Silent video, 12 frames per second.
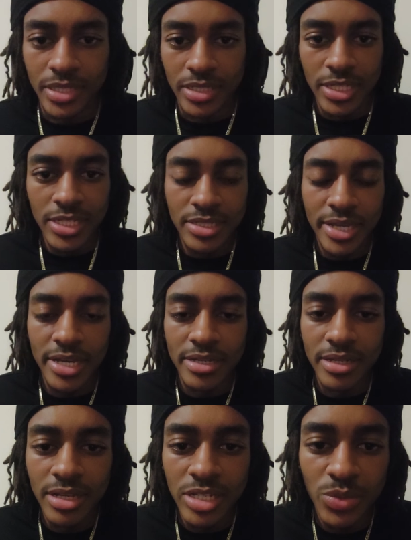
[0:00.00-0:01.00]
these
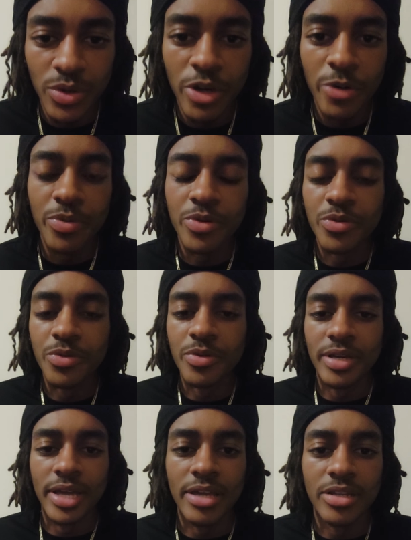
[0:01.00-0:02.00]
psychedelics will help
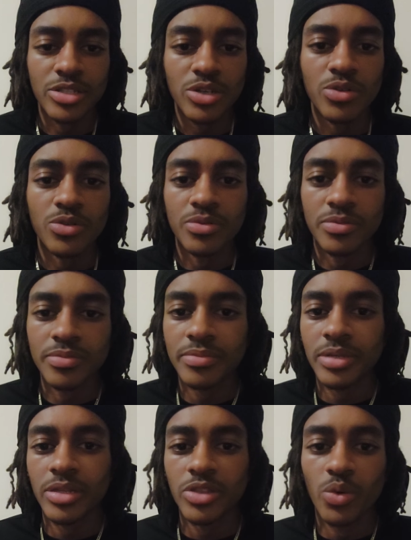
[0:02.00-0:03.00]
you gain a soul.
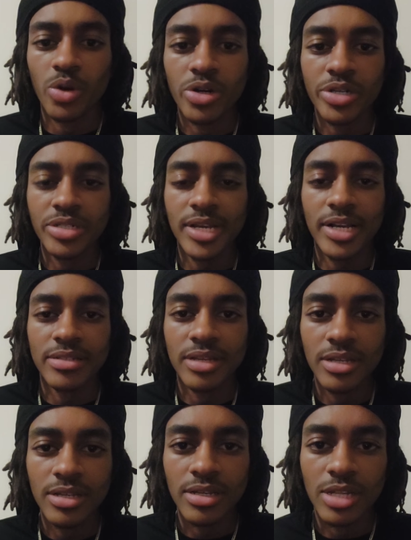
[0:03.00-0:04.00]
The word
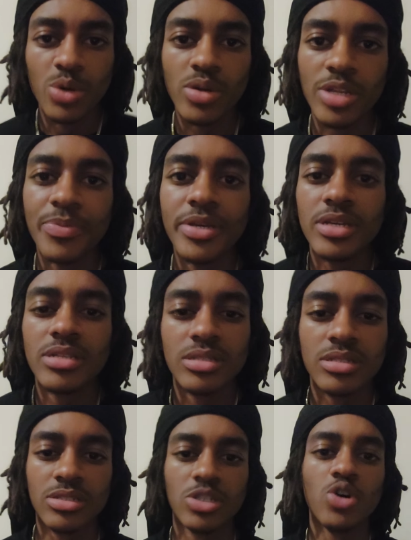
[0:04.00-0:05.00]
psychedelic literally
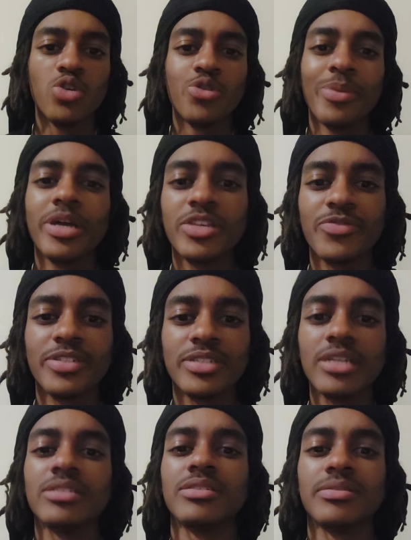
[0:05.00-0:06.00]
means soul
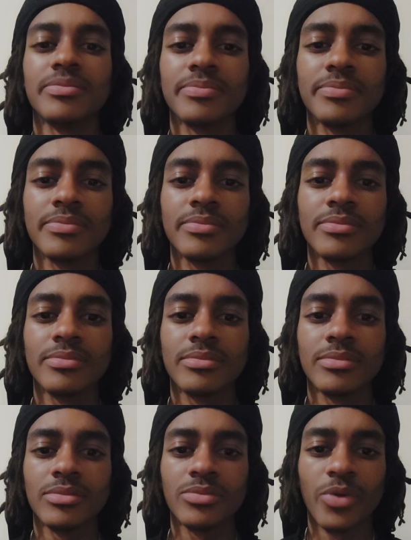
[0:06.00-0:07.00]
manifestation,
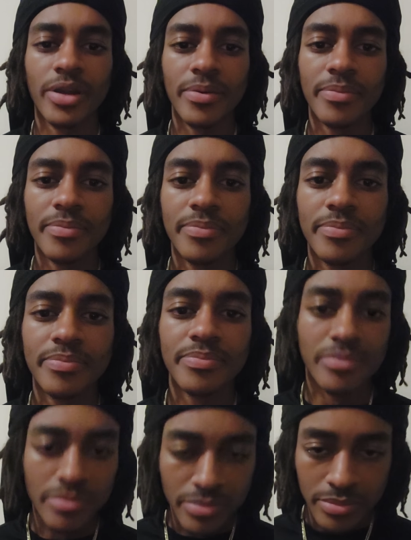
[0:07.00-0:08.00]
right?
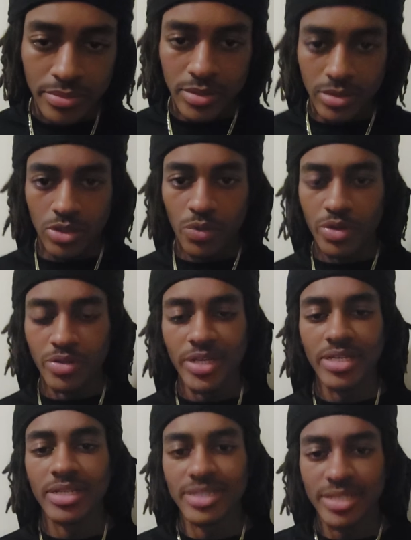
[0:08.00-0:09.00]
So when you
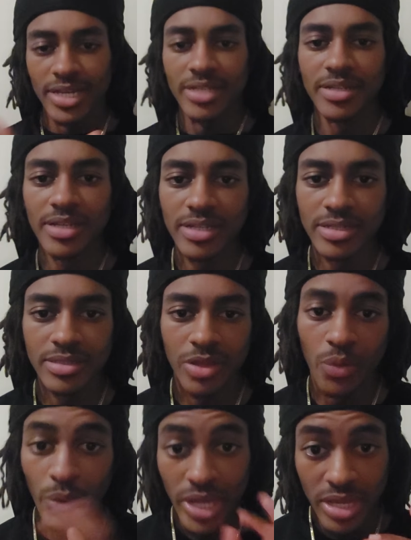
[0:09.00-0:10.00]
take these psychedelics,
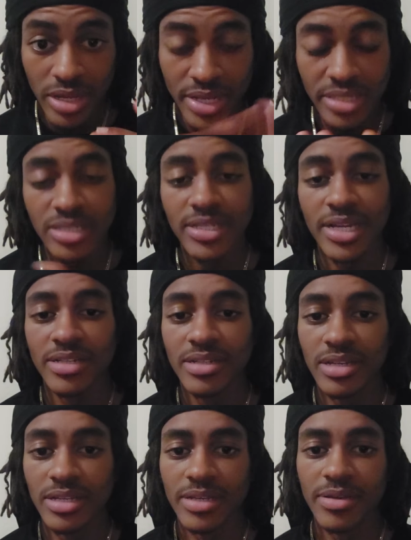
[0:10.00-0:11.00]
weed is a
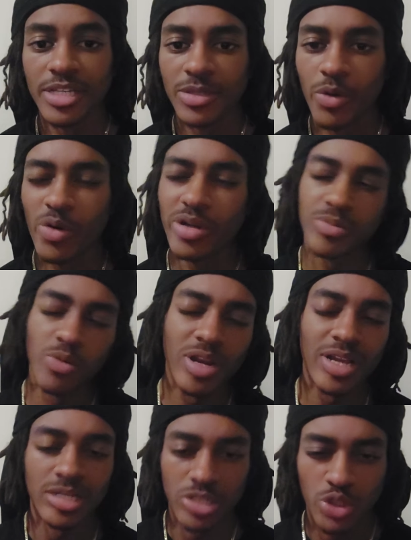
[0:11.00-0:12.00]
psychedelic, it, or it's more
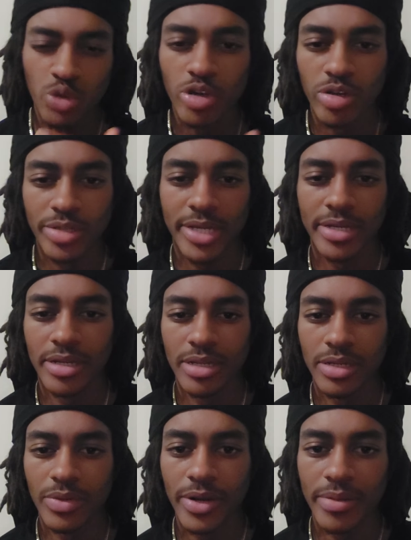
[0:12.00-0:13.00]
like a pseudo
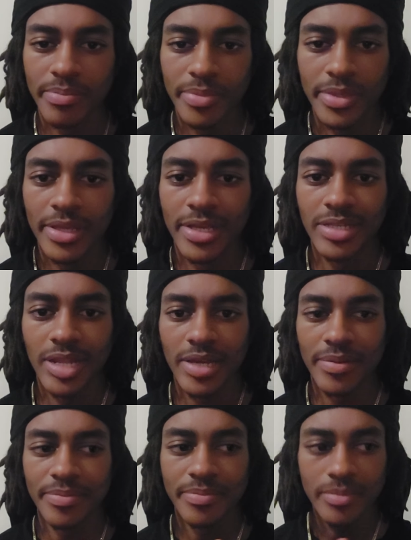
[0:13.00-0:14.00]
psychedelic, right? It's
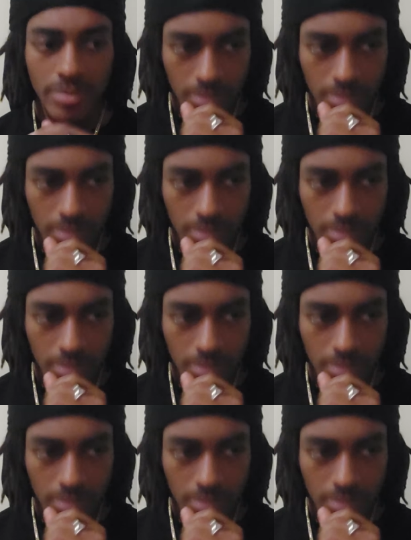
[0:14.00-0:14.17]
like